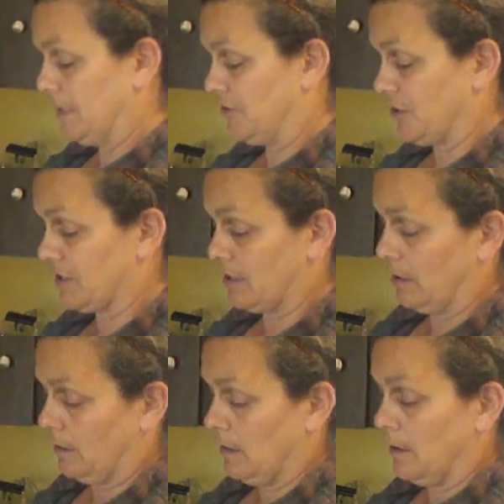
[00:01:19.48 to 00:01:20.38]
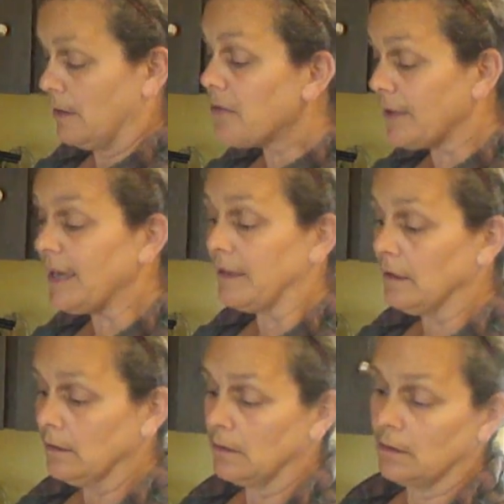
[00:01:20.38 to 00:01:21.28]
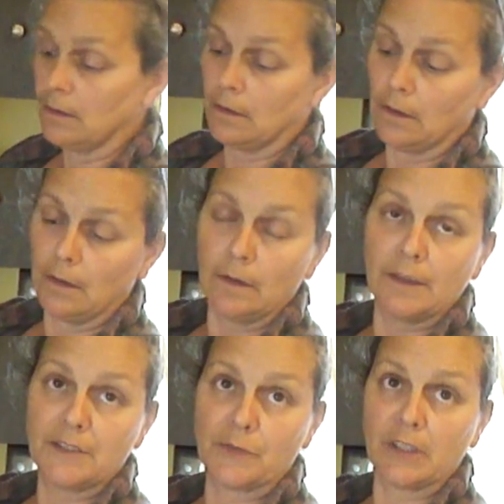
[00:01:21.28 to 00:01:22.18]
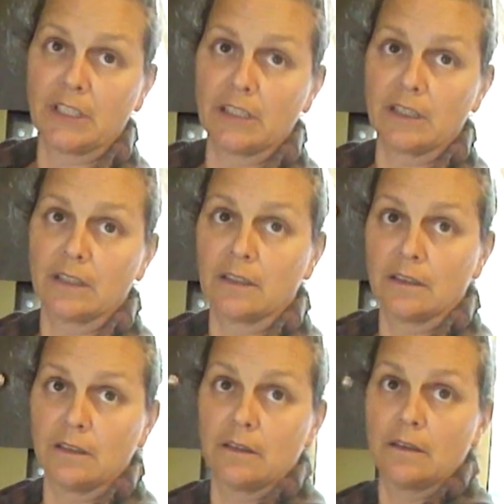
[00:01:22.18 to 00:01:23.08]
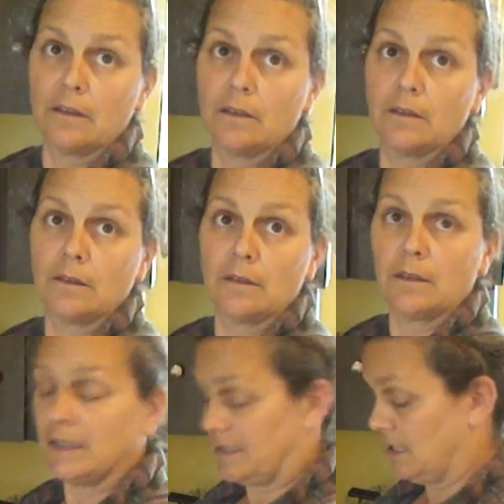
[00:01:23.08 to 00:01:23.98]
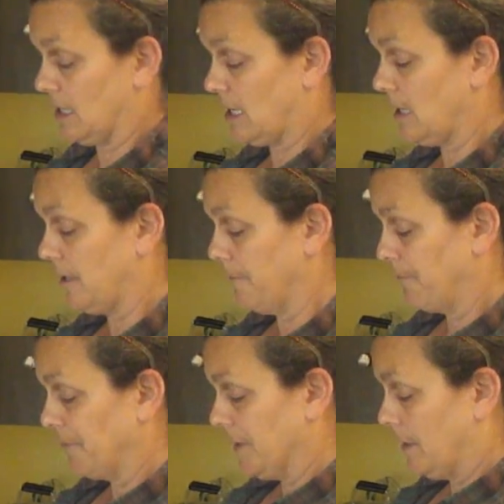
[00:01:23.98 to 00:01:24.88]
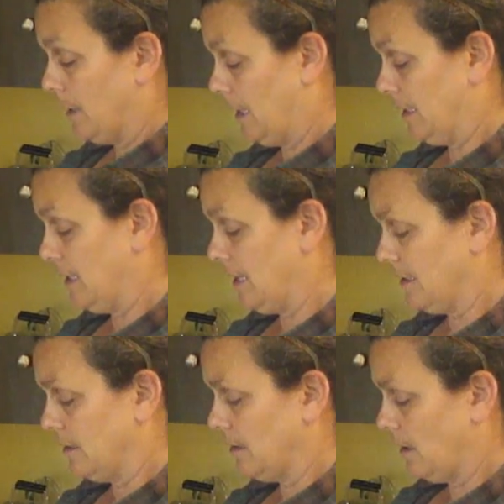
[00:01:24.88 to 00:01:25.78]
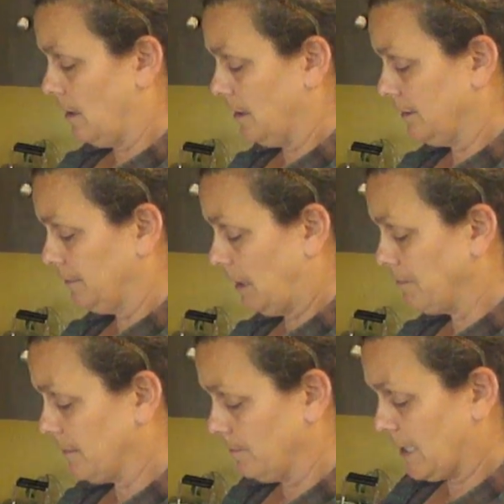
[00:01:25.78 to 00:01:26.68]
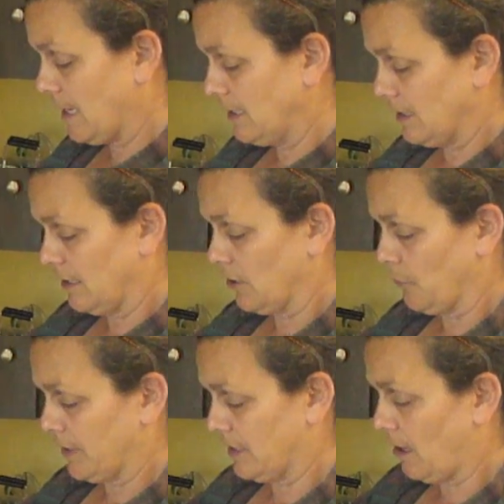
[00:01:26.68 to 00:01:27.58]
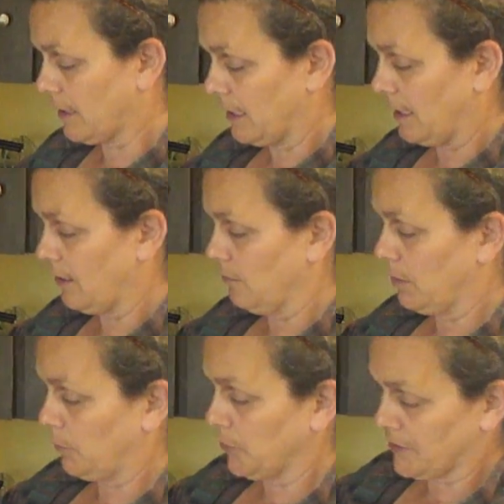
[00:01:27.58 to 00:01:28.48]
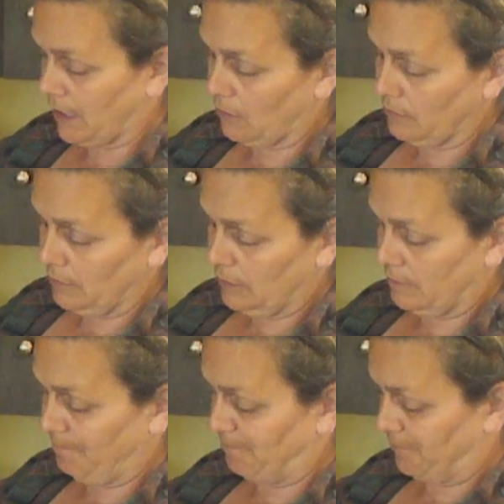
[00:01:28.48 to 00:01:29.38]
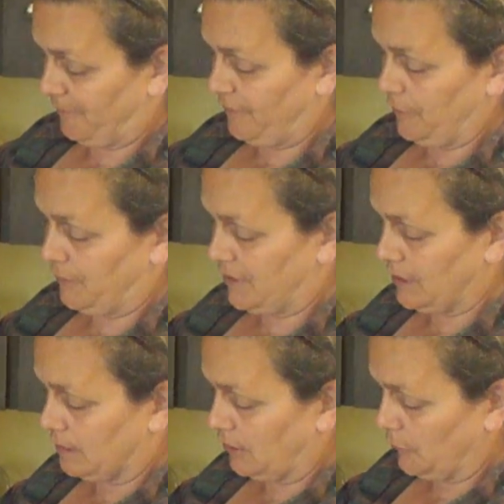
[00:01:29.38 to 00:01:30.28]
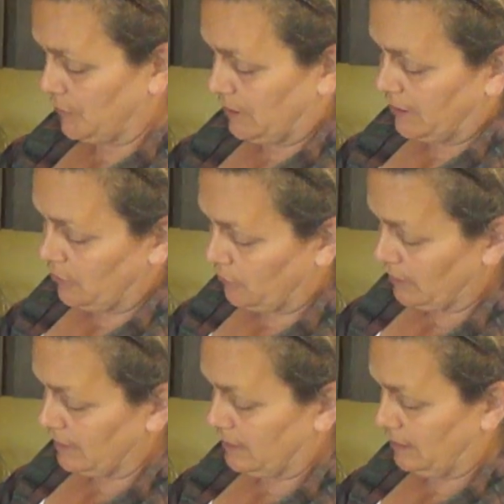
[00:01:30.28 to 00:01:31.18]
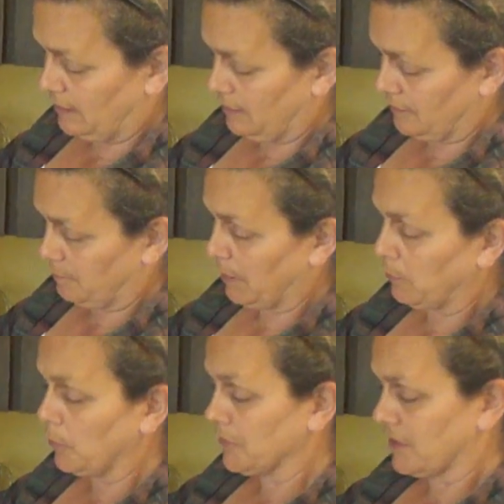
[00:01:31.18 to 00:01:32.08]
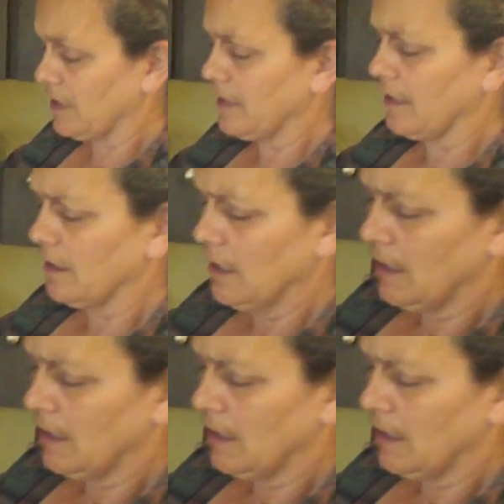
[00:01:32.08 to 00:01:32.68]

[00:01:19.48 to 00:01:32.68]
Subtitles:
just thin is really the key. And then I'm getting there with knocking air bubbles out, and if you see closely you can see there's bubbles in there.